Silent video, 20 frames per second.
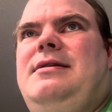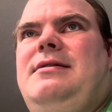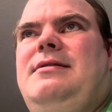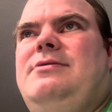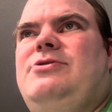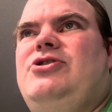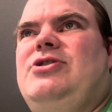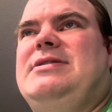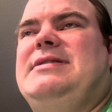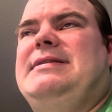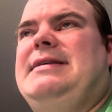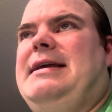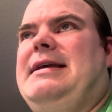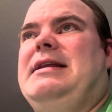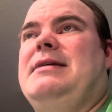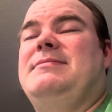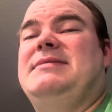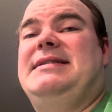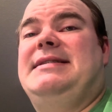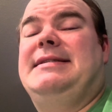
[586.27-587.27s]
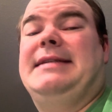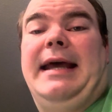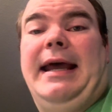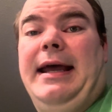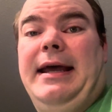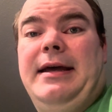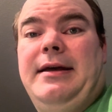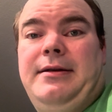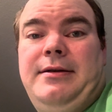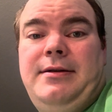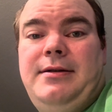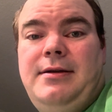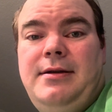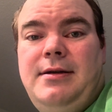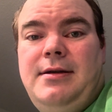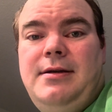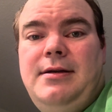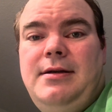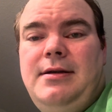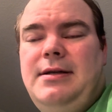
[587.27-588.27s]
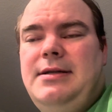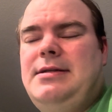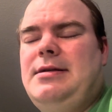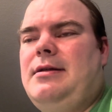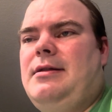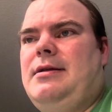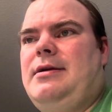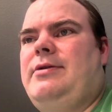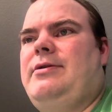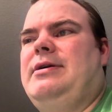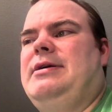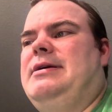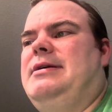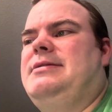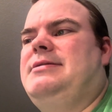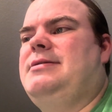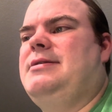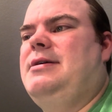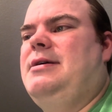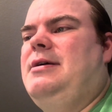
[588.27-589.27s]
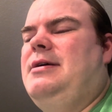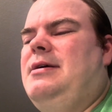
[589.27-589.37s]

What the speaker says: just seeing him stand is hilarious.